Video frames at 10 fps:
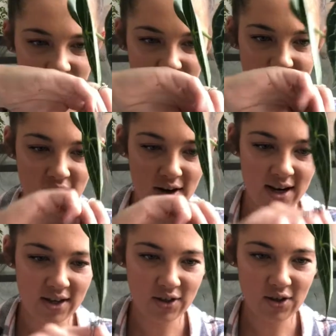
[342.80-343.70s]
don't even know how
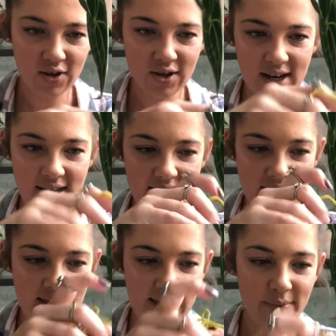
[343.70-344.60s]
to show you guys
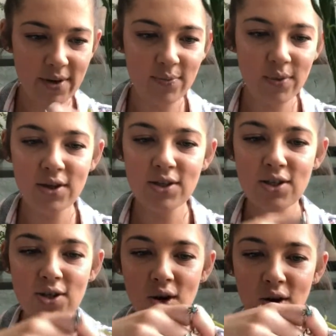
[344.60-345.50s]
nicely, but because it's
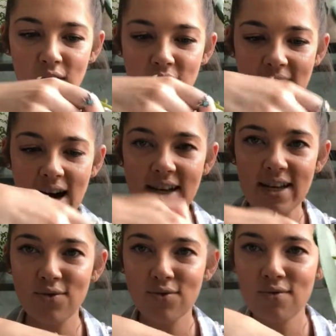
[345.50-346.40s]
so low down,
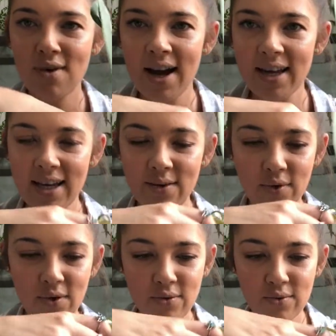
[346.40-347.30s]
it's right in
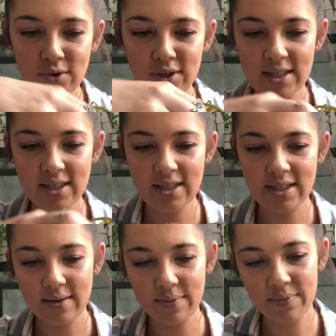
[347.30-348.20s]
with the root
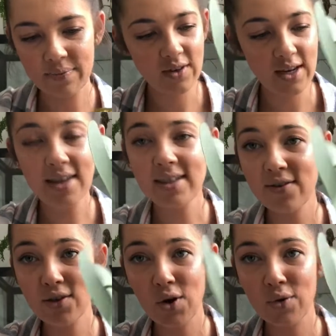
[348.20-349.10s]
system. But it does have
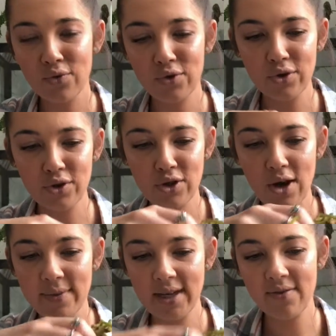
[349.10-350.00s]
its own roots, so
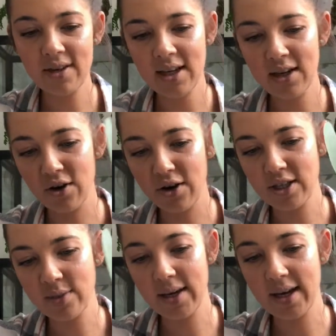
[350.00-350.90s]
I'm definitely going to
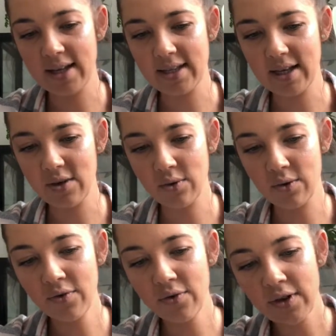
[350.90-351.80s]
be cutting it
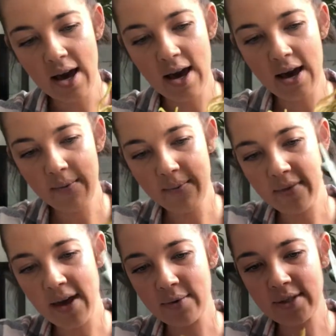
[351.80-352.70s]
off.
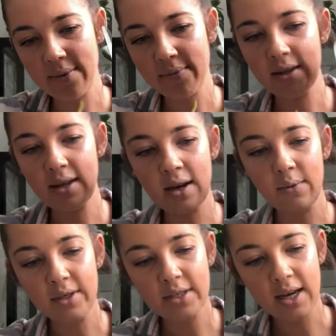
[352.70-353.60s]
That was something that I
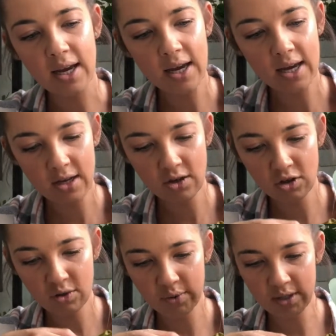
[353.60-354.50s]
wasn't
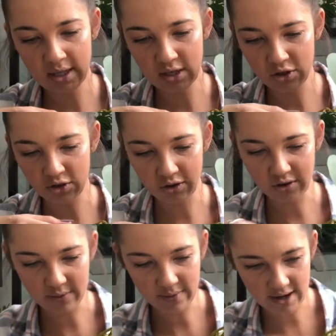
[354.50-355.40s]
100% sure
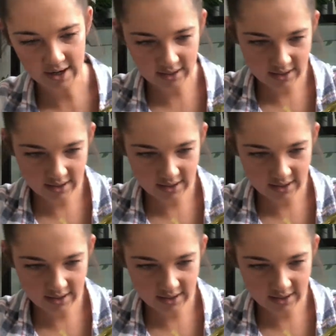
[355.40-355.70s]
about.